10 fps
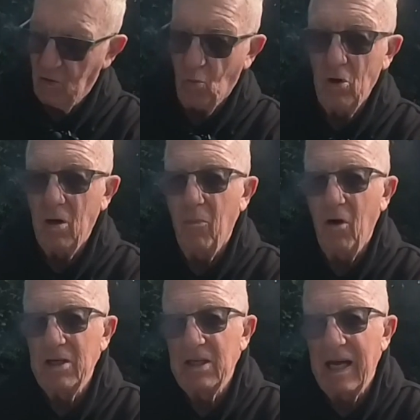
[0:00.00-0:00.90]
would I
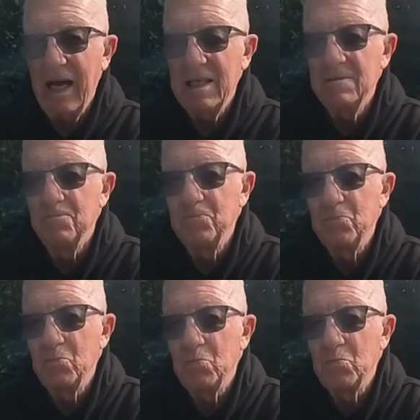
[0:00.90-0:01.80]
buy it again?
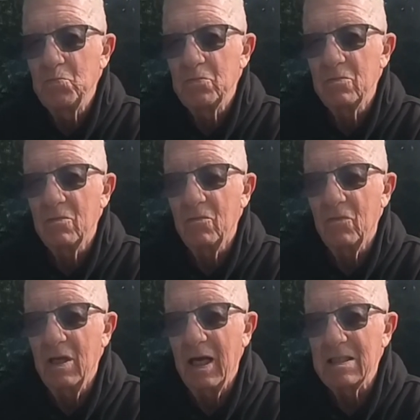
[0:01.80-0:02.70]

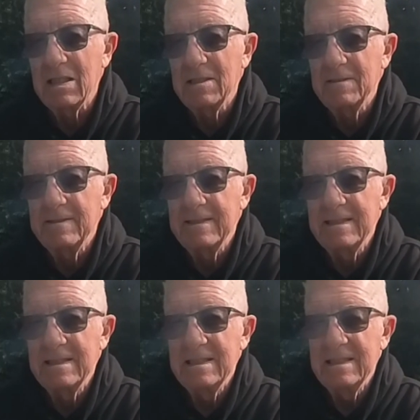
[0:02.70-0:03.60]
Yes.
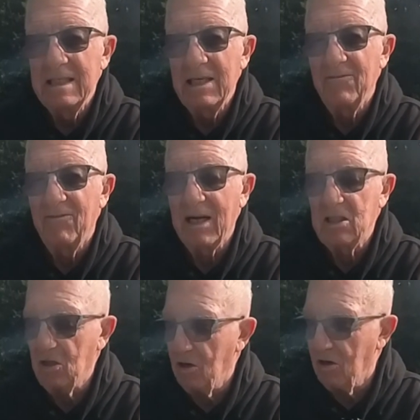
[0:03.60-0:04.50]
In
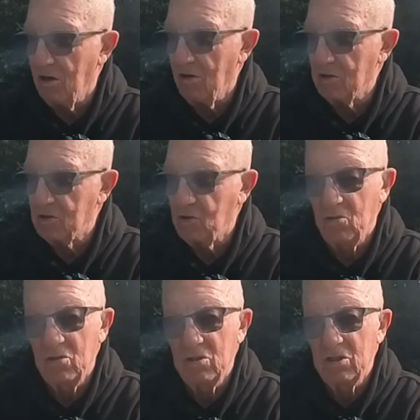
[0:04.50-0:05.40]
fact, I
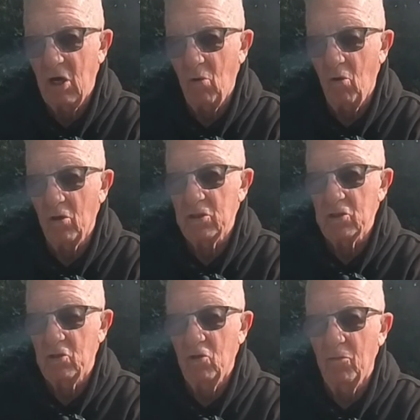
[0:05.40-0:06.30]
so like the
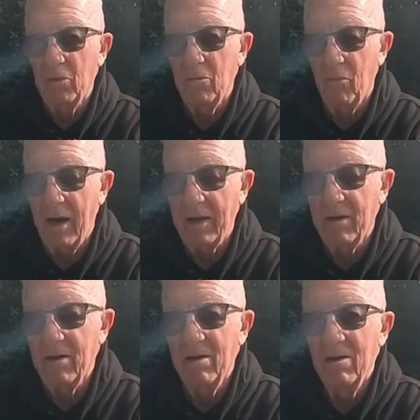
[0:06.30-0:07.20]
Scorpion
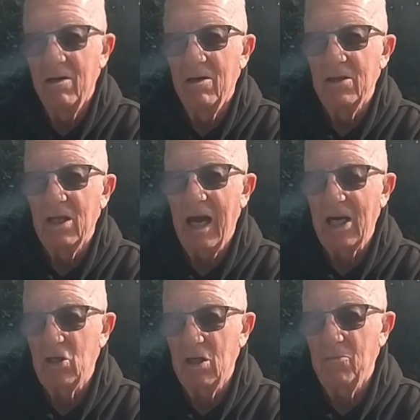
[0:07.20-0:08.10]
brand that I
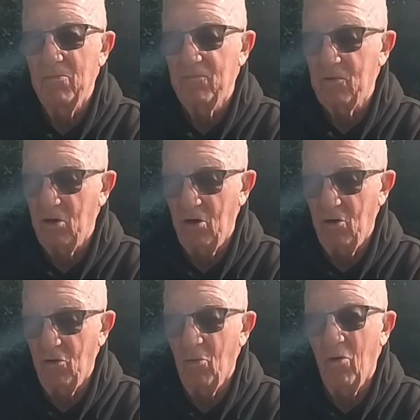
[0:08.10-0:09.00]
actually got
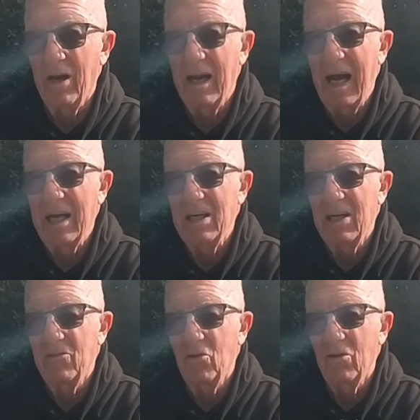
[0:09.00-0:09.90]
another one, an
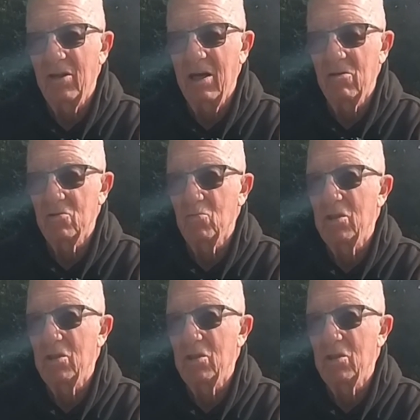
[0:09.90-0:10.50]
ADF 9000,